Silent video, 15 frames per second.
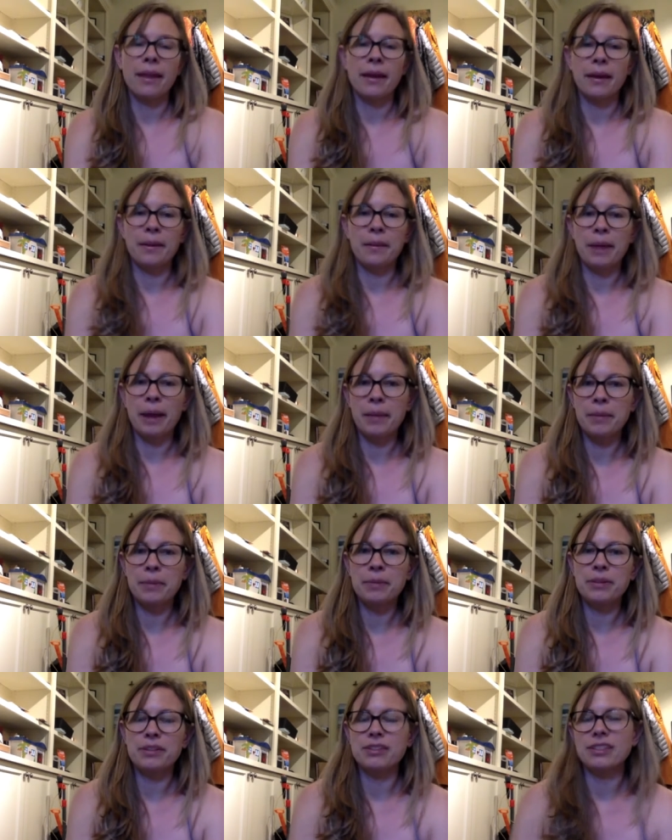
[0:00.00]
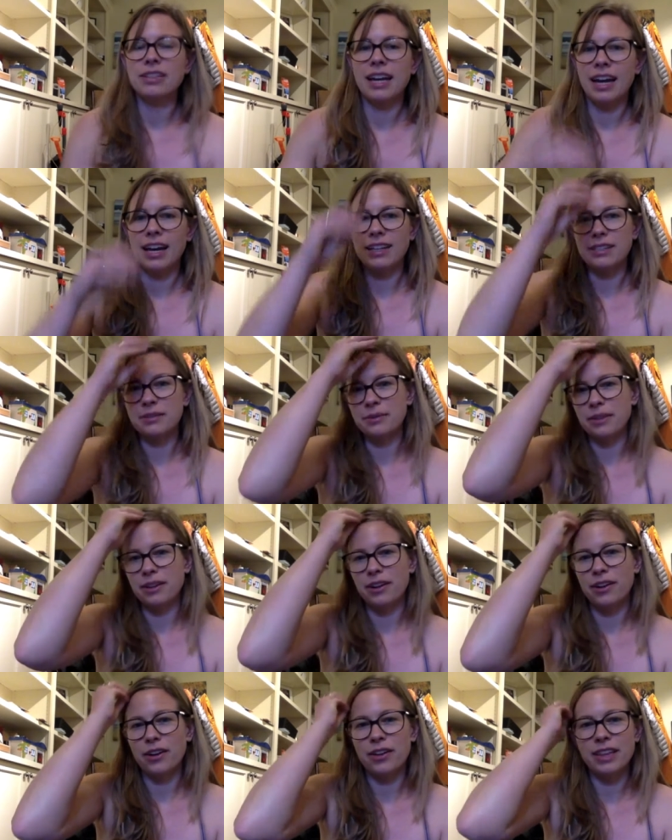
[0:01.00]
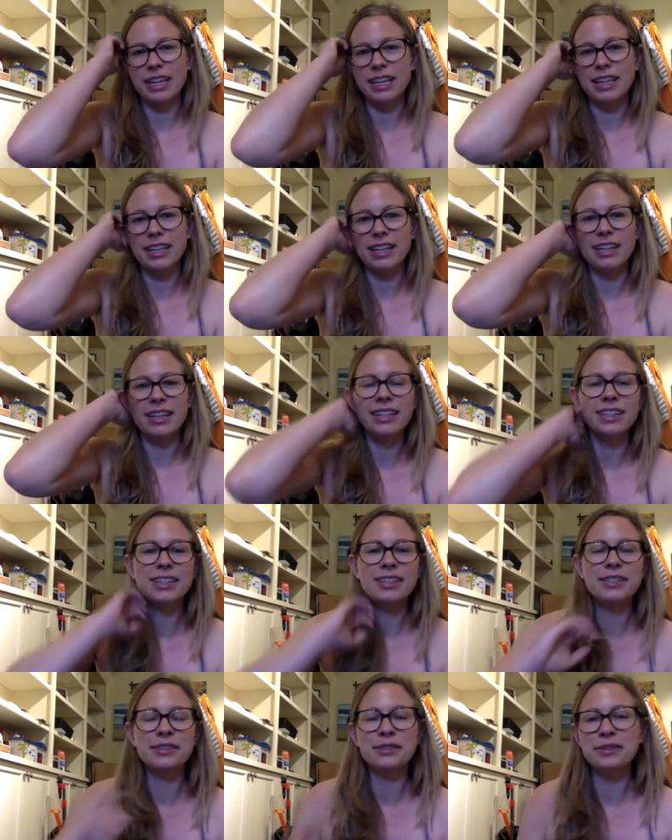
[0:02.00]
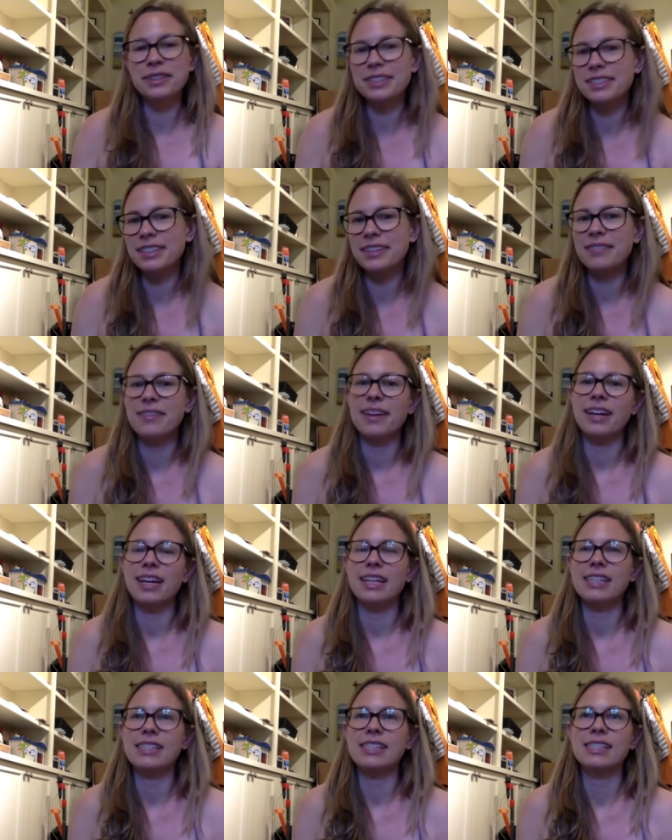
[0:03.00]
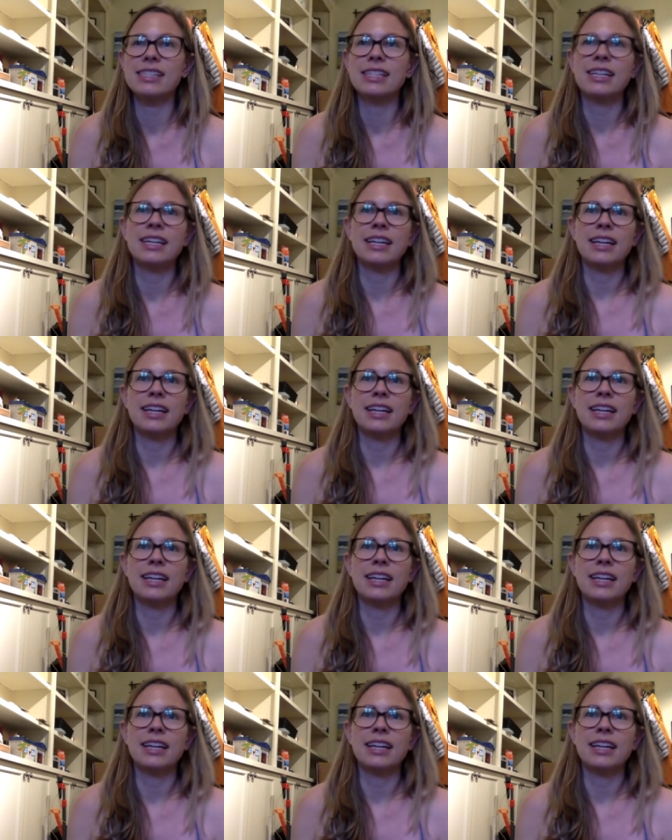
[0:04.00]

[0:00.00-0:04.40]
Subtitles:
I'm the person to ask with all the nutrition advice,